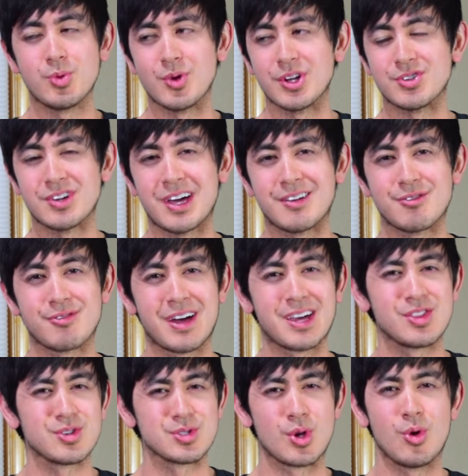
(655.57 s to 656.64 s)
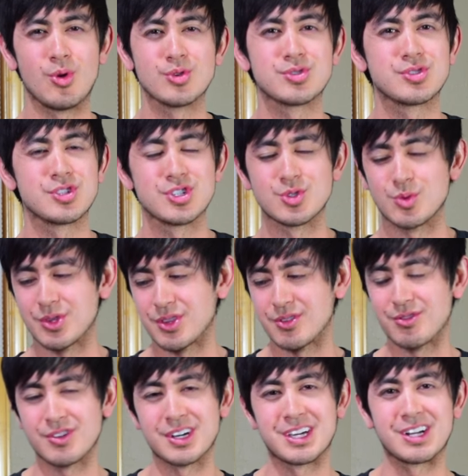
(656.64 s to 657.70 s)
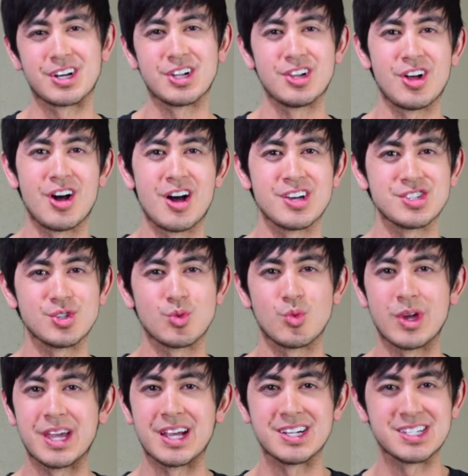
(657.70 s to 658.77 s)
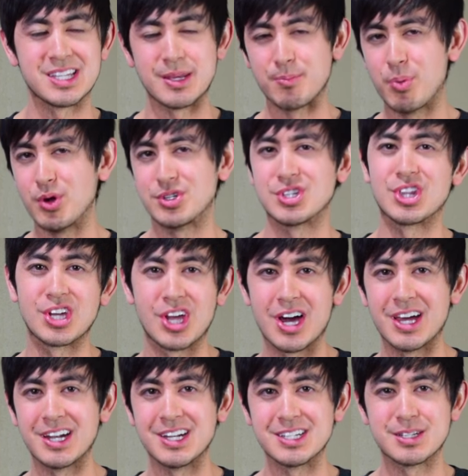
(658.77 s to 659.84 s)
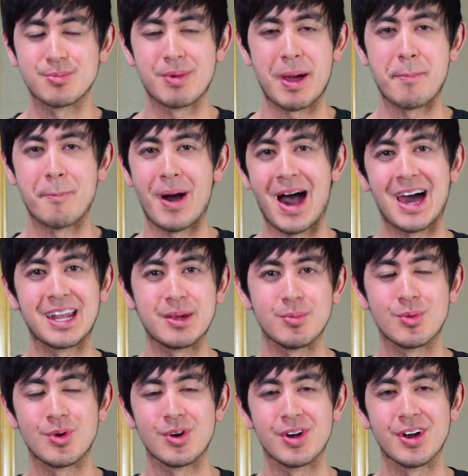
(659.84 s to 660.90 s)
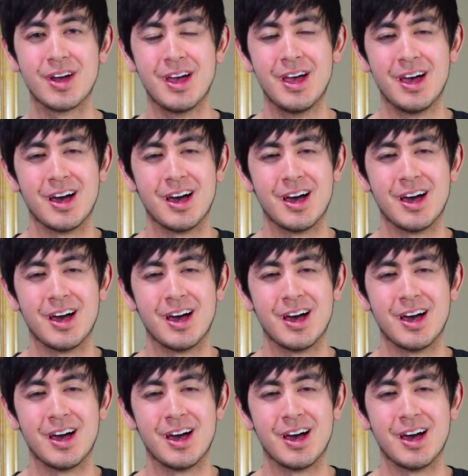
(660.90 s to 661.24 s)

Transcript: Do I try and find those holsters with the freaking claws or wings that push the gun into my body more